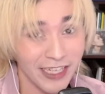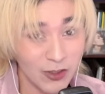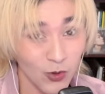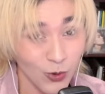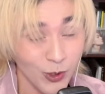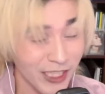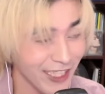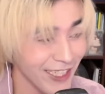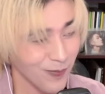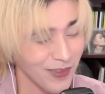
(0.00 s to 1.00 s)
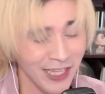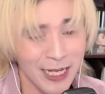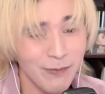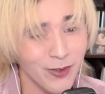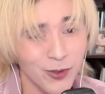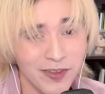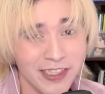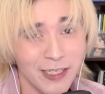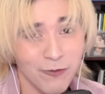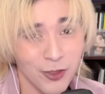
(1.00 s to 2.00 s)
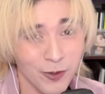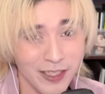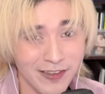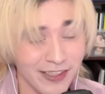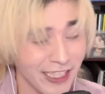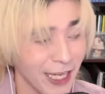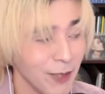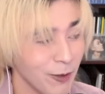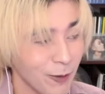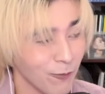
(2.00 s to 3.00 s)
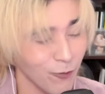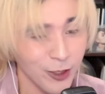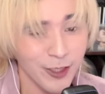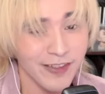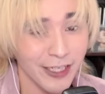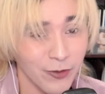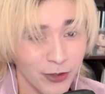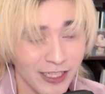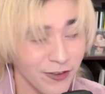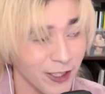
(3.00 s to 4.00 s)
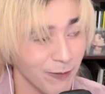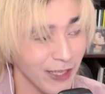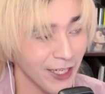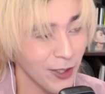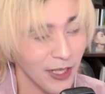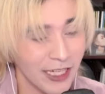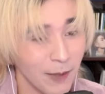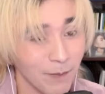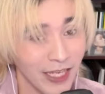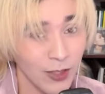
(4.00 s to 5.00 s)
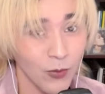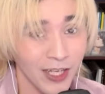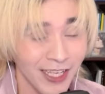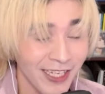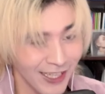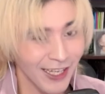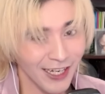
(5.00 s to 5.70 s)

Like truly, I'm so excited for the rest of the album, for their title track to come out, like the main one.